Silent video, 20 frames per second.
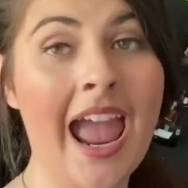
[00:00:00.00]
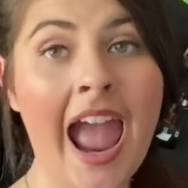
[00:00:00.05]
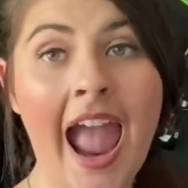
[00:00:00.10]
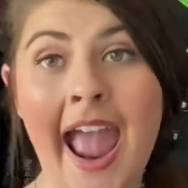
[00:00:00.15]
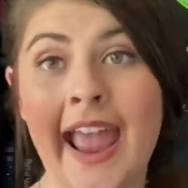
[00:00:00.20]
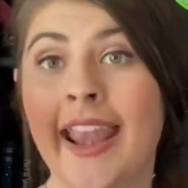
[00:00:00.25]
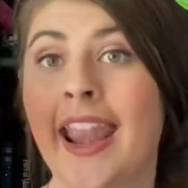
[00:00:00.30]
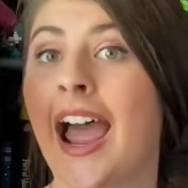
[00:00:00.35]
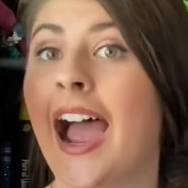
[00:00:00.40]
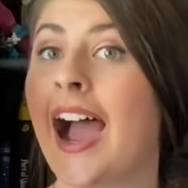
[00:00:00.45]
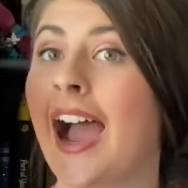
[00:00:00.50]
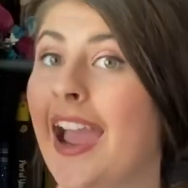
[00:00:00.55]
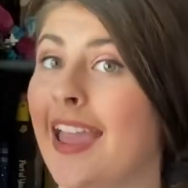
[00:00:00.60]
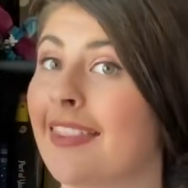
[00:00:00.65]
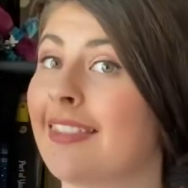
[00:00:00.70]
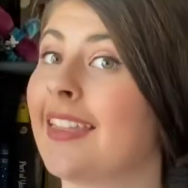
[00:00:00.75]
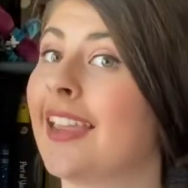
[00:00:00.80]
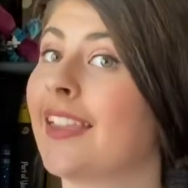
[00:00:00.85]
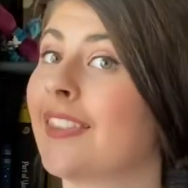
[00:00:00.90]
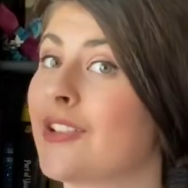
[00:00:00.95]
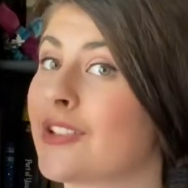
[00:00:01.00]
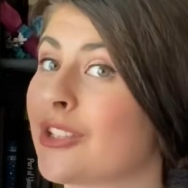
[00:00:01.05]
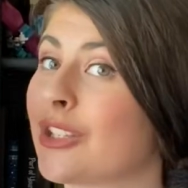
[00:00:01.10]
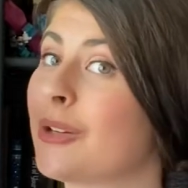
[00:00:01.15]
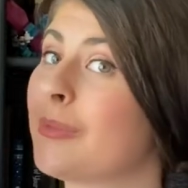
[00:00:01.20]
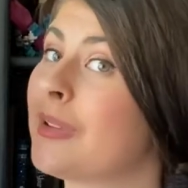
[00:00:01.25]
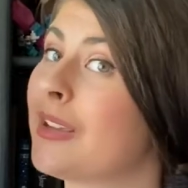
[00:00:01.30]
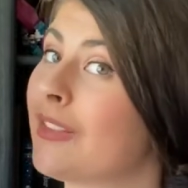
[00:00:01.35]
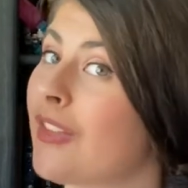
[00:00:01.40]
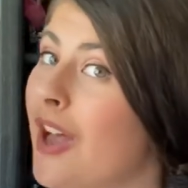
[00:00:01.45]
And I think there's gonna
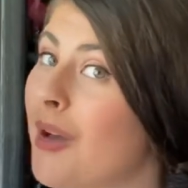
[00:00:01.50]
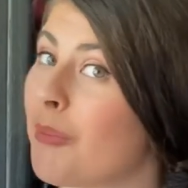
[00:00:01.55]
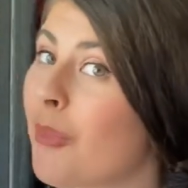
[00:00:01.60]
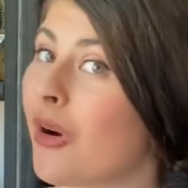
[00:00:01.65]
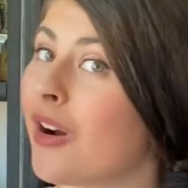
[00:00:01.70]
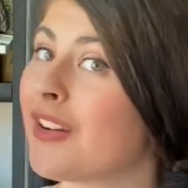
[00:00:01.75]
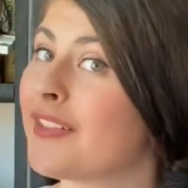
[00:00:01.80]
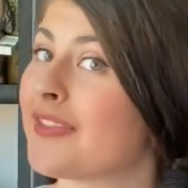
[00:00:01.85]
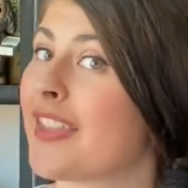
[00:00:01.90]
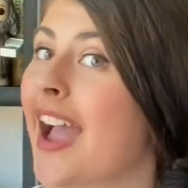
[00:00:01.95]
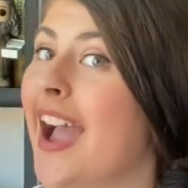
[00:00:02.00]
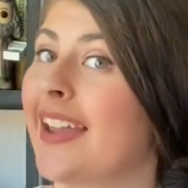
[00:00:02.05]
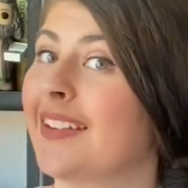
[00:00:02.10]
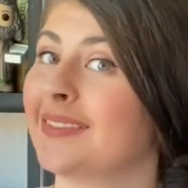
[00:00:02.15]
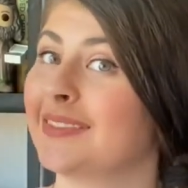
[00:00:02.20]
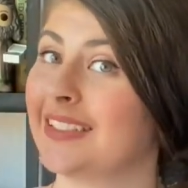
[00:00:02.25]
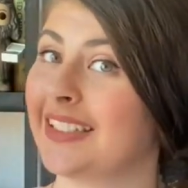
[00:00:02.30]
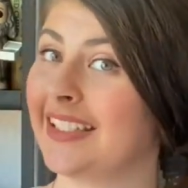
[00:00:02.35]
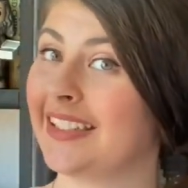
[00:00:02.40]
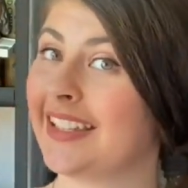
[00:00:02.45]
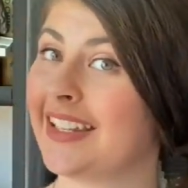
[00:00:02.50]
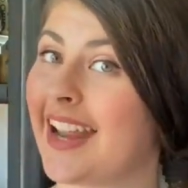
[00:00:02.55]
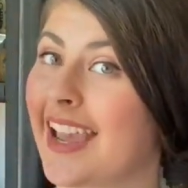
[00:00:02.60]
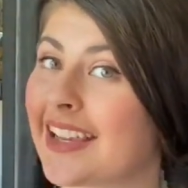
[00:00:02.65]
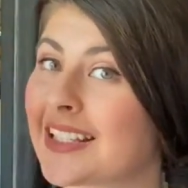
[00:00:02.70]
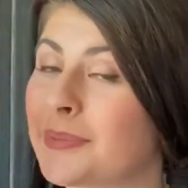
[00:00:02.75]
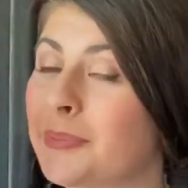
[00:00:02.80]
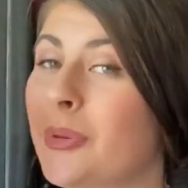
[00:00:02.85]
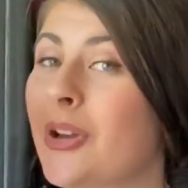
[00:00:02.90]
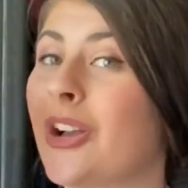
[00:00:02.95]
be a lot more of that in the
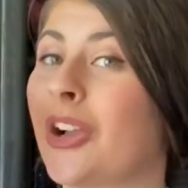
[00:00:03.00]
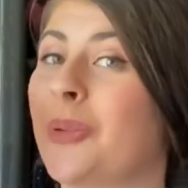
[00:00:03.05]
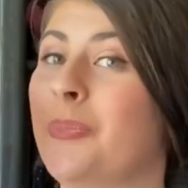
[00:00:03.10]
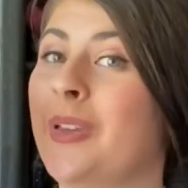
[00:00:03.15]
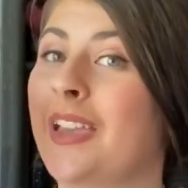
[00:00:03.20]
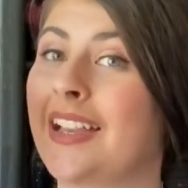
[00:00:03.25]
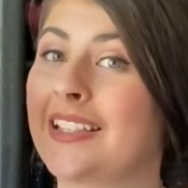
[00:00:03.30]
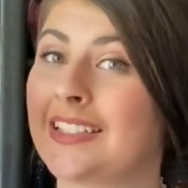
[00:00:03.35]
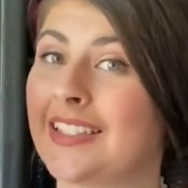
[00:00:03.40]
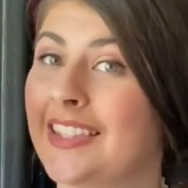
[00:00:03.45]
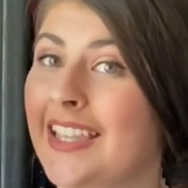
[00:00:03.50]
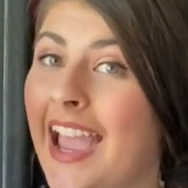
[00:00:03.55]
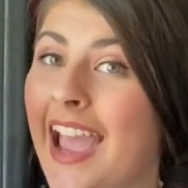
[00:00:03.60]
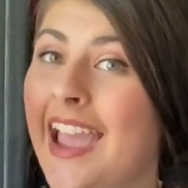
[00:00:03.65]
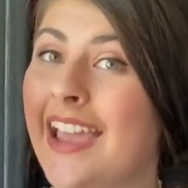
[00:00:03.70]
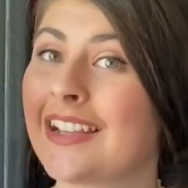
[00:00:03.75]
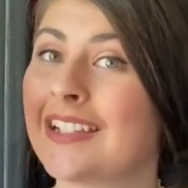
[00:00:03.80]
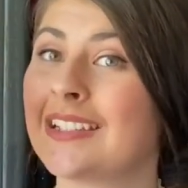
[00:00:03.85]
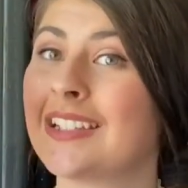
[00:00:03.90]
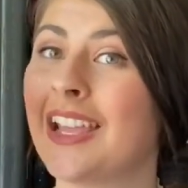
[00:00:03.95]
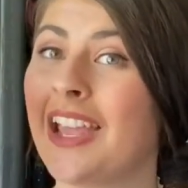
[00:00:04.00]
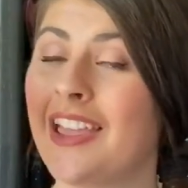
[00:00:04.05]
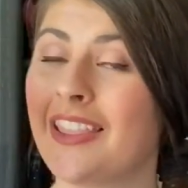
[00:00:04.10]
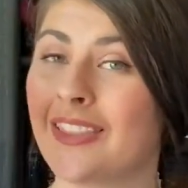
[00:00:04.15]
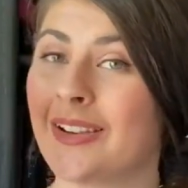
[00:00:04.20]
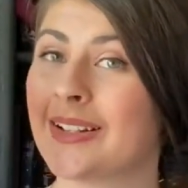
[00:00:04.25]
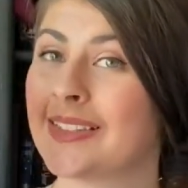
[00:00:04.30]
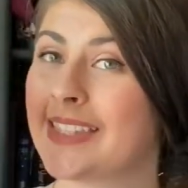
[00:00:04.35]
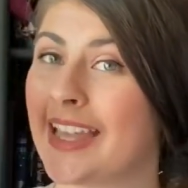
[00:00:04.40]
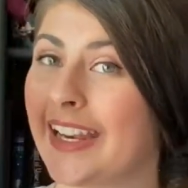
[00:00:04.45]
next book because at the end,
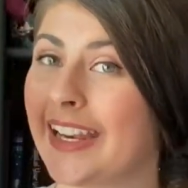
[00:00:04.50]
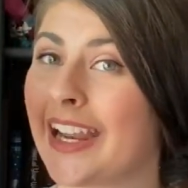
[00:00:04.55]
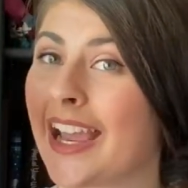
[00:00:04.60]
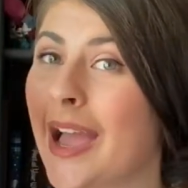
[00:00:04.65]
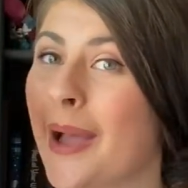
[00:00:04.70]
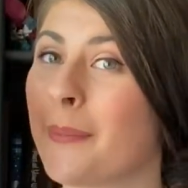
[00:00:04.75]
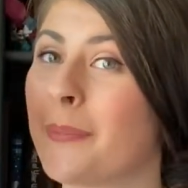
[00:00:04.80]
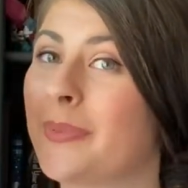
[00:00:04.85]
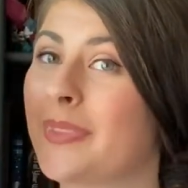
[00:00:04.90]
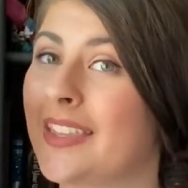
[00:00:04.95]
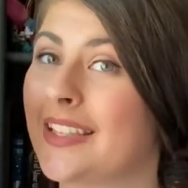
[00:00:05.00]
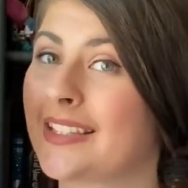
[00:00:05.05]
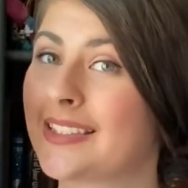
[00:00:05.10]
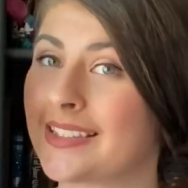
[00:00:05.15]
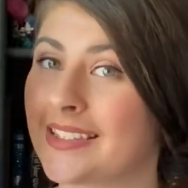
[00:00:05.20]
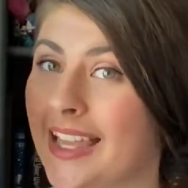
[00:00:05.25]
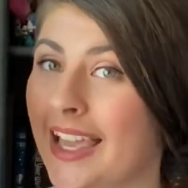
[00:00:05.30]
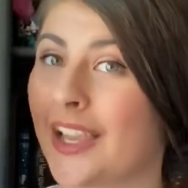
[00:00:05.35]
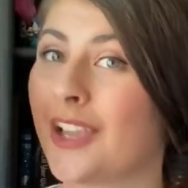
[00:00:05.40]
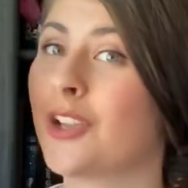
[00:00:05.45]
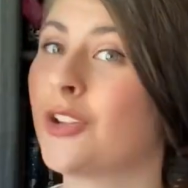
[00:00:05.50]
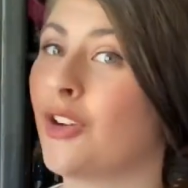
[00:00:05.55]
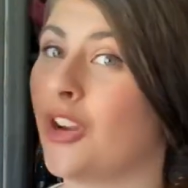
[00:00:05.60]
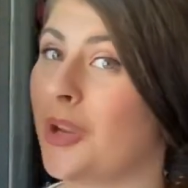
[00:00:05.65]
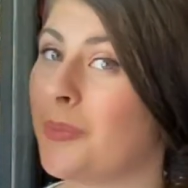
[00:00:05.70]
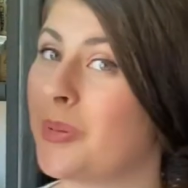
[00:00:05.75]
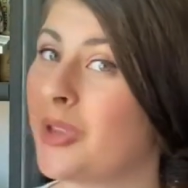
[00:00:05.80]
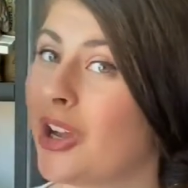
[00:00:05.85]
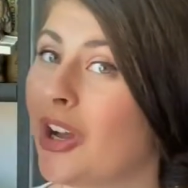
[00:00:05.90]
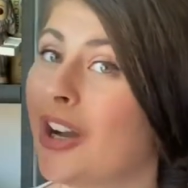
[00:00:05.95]
they're setting up this like
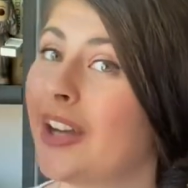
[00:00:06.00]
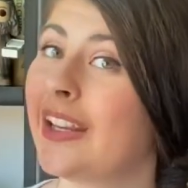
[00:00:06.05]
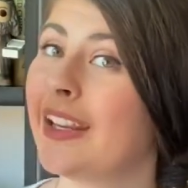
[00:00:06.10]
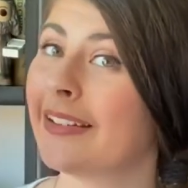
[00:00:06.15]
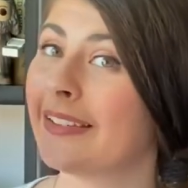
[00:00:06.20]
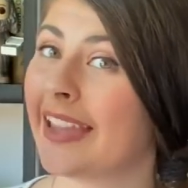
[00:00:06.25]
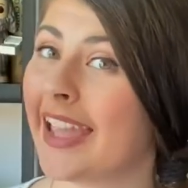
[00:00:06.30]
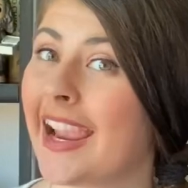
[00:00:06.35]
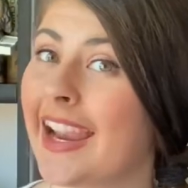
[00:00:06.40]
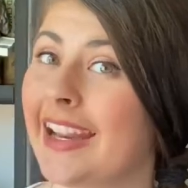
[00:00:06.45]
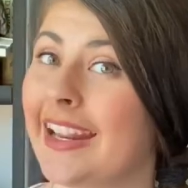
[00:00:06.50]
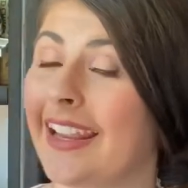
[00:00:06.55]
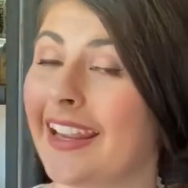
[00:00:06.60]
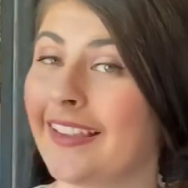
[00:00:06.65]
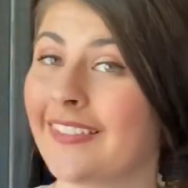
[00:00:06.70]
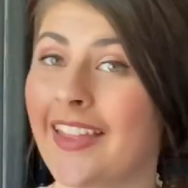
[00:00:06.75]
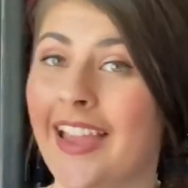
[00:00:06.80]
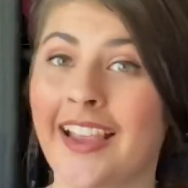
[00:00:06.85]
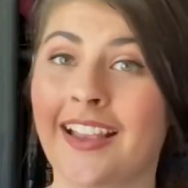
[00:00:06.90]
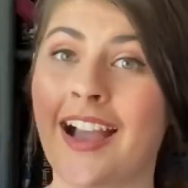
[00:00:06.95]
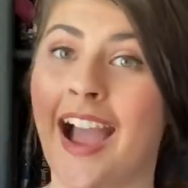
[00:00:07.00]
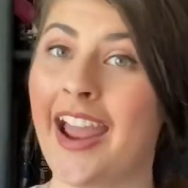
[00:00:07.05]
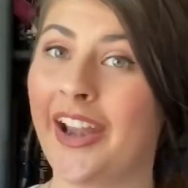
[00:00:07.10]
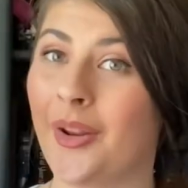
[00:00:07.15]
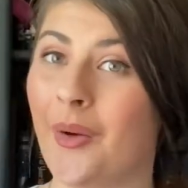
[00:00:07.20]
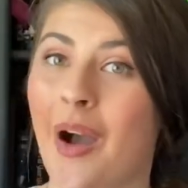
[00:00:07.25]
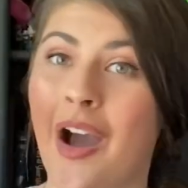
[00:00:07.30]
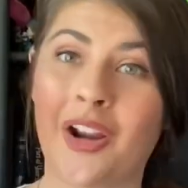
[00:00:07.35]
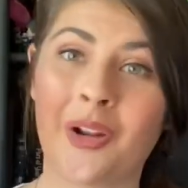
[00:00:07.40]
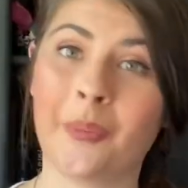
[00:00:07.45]
creepy hooded lady. Like, I know
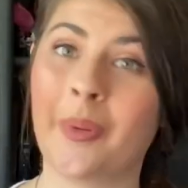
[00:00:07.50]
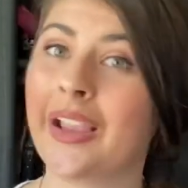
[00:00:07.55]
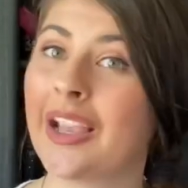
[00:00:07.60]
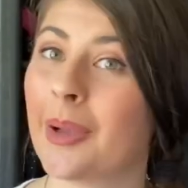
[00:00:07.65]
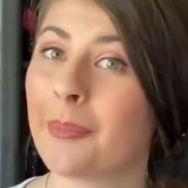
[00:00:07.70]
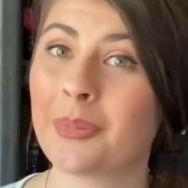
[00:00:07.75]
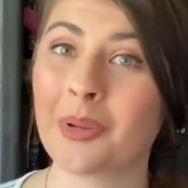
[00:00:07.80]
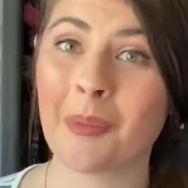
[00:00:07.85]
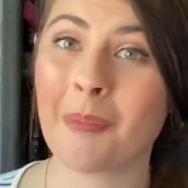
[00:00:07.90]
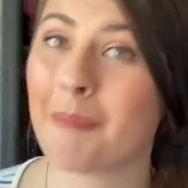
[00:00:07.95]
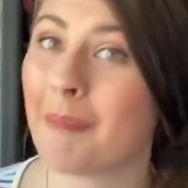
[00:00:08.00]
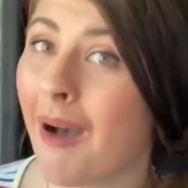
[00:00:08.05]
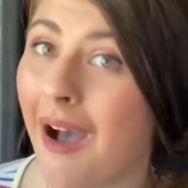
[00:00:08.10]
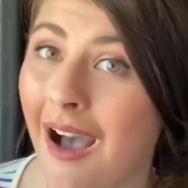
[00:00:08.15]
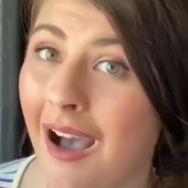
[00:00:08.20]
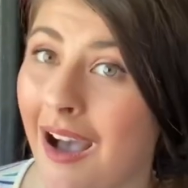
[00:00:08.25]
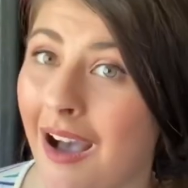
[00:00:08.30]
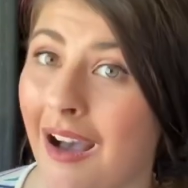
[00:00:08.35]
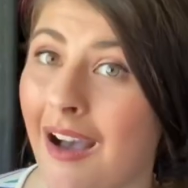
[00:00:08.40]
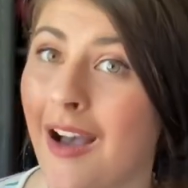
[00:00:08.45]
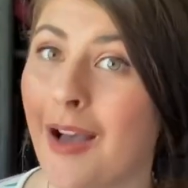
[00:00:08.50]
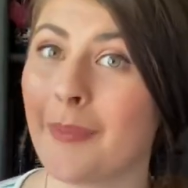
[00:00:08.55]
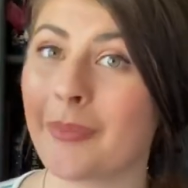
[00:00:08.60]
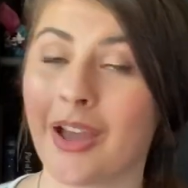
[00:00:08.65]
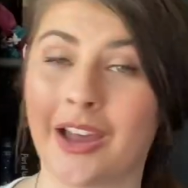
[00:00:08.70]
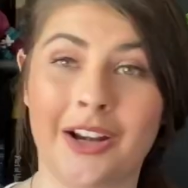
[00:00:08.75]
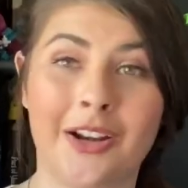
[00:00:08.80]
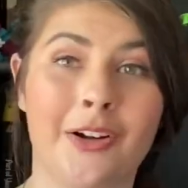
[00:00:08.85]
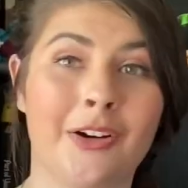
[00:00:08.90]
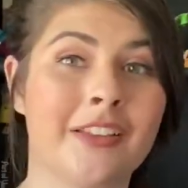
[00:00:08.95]
how to wake up your mom.
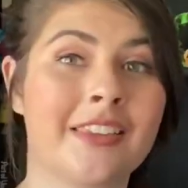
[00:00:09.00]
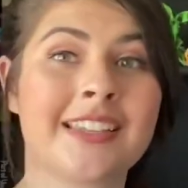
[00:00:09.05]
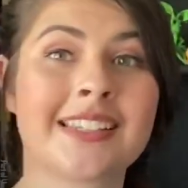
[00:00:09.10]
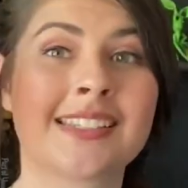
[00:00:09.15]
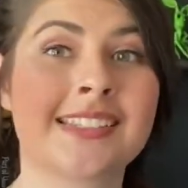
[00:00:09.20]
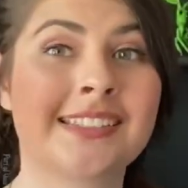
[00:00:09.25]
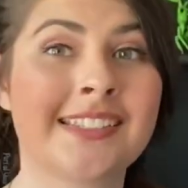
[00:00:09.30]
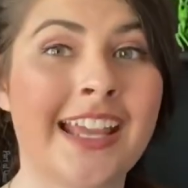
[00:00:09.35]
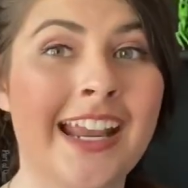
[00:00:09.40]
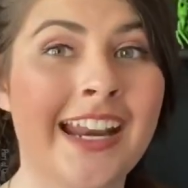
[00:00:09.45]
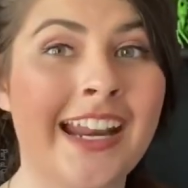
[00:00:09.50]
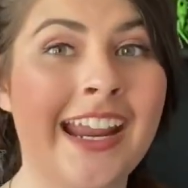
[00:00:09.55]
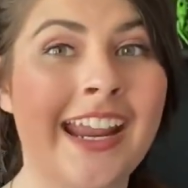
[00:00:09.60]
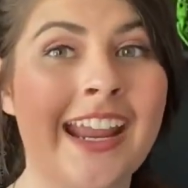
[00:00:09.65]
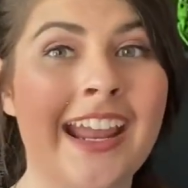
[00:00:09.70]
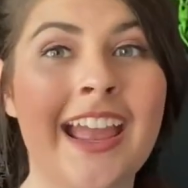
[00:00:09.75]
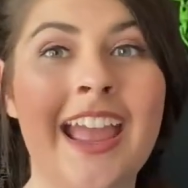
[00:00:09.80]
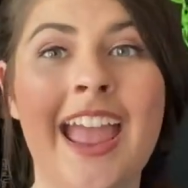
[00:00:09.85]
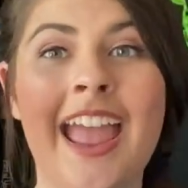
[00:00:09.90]
Gotta go to the city.